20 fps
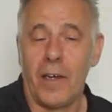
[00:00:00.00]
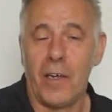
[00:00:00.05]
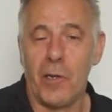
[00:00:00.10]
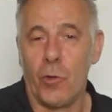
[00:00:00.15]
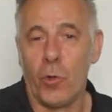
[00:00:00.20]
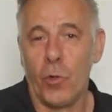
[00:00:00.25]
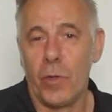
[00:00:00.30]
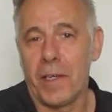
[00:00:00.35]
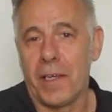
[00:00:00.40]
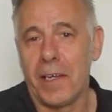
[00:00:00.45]

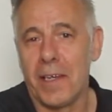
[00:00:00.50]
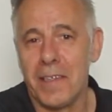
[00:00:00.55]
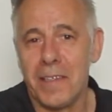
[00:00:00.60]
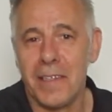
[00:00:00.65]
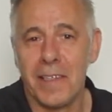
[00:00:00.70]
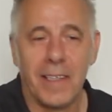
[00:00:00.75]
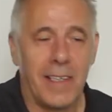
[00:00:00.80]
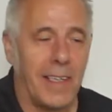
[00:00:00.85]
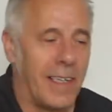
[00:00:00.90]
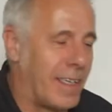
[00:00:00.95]
heroic
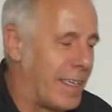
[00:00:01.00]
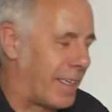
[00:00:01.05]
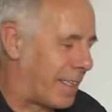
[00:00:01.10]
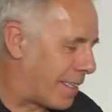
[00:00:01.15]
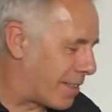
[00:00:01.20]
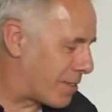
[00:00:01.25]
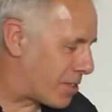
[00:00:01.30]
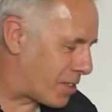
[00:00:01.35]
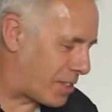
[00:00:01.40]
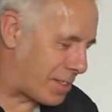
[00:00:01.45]
ending,
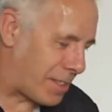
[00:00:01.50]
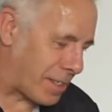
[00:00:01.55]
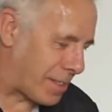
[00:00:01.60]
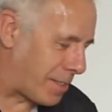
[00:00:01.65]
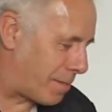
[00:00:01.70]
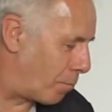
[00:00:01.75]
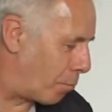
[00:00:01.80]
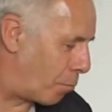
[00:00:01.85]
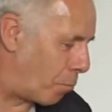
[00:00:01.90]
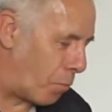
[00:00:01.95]
and that is
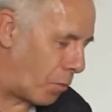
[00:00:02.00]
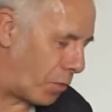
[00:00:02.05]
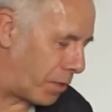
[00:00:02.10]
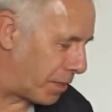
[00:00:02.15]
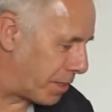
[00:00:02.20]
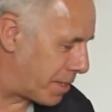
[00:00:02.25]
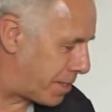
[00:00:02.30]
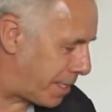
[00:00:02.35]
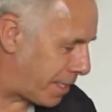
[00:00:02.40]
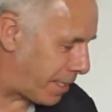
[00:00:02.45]
just
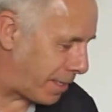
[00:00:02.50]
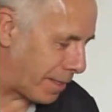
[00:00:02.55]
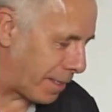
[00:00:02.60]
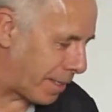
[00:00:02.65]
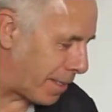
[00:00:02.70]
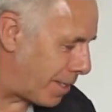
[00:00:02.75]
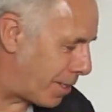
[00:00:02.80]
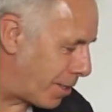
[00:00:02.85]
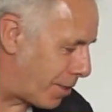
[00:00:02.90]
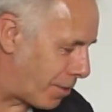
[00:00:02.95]
really taking
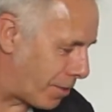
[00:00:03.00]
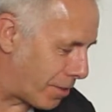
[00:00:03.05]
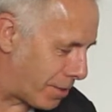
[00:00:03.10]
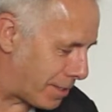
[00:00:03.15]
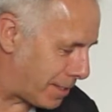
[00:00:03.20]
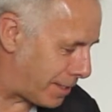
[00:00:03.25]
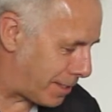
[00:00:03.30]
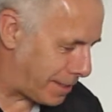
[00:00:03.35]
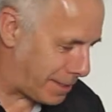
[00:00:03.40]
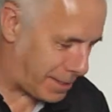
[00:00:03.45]
that E
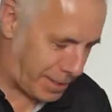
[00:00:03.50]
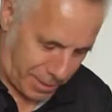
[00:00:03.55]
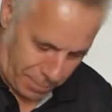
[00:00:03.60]
chord and